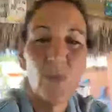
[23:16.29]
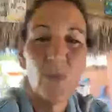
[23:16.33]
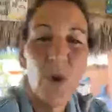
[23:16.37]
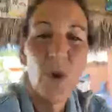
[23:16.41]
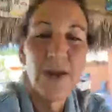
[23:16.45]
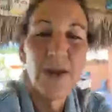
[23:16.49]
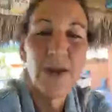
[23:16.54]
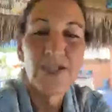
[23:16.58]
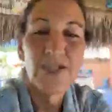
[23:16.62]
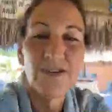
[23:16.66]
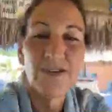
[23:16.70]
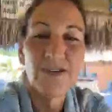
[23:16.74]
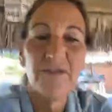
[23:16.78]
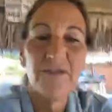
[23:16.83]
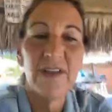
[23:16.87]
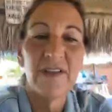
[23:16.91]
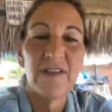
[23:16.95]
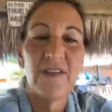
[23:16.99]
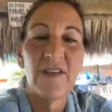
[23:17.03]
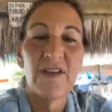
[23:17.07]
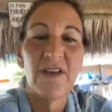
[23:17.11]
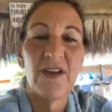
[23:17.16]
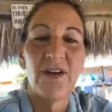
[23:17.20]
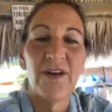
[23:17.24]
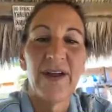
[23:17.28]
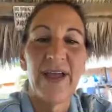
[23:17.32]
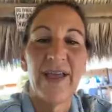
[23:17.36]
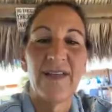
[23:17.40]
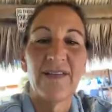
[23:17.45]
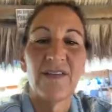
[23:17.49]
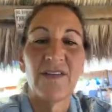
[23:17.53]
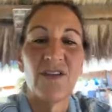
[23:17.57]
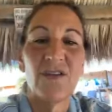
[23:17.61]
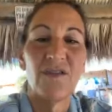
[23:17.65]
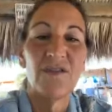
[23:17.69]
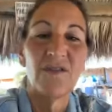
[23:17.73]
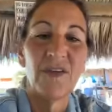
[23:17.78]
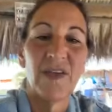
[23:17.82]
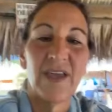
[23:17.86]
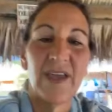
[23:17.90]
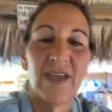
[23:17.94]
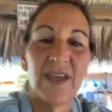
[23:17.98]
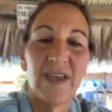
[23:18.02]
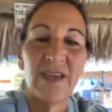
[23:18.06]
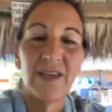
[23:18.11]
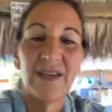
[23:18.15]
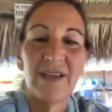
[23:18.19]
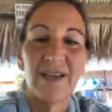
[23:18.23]
The washer fits in your
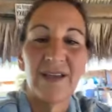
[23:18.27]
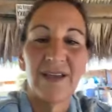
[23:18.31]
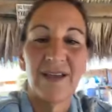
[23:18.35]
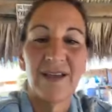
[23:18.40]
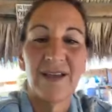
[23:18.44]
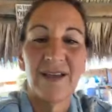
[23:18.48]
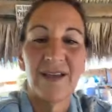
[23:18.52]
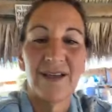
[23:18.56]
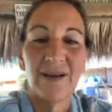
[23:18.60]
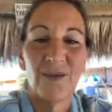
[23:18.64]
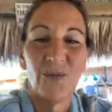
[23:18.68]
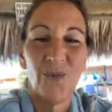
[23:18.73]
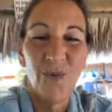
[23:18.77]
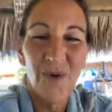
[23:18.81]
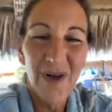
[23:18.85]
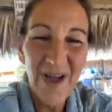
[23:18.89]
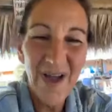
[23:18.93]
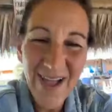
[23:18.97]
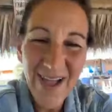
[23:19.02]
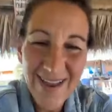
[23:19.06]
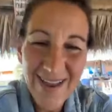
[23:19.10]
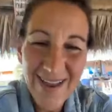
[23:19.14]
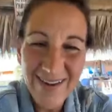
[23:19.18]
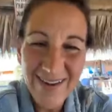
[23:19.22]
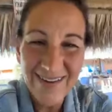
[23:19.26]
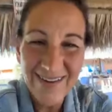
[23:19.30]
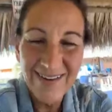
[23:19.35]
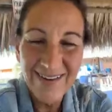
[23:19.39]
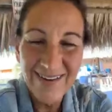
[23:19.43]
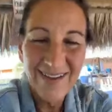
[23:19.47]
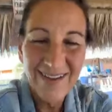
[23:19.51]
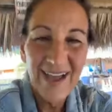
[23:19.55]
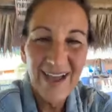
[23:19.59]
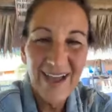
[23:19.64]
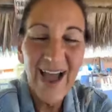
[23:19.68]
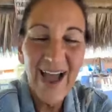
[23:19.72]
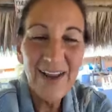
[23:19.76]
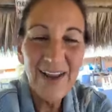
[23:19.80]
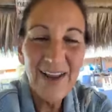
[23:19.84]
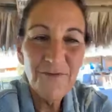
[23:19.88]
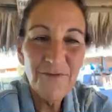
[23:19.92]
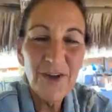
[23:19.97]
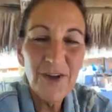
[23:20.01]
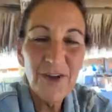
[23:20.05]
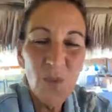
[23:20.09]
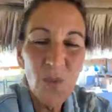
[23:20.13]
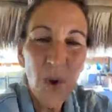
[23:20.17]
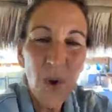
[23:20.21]
SUV. What? How do you
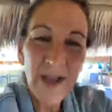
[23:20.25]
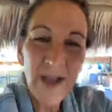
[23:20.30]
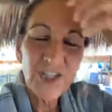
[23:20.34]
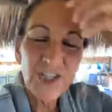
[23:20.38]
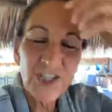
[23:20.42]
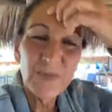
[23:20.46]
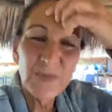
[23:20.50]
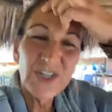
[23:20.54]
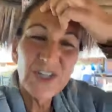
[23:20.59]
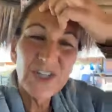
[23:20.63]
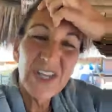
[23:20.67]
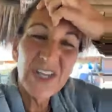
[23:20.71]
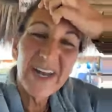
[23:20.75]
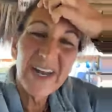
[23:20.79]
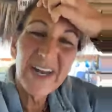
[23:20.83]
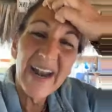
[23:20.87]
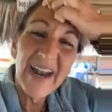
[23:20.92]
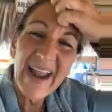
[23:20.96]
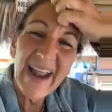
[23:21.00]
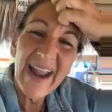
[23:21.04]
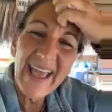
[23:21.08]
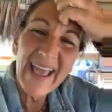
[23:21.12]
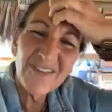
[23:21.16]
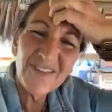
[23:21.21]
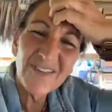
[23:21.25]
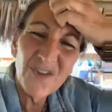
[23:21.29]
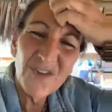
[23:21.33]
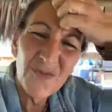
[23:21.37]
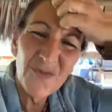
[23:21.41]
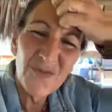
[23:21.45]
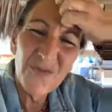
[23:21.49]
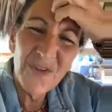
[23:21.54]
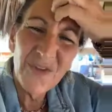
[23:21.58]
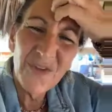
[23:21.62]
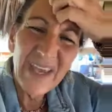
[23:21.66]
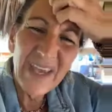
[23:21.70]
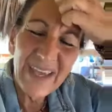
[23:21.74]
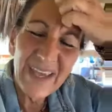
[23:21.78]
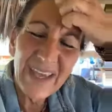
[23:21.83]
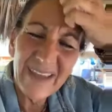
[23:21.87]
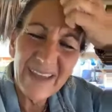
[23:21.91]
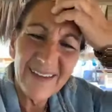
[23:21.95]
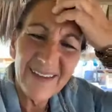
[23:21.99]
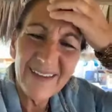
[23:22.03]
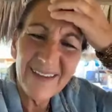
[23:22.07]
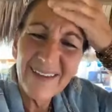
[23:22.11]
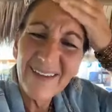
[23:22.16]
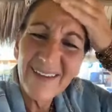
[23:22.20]
fit a washing machine in an
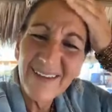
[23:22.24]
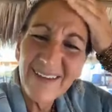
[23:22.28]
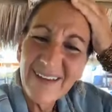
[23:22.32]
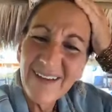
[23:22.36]
SUV?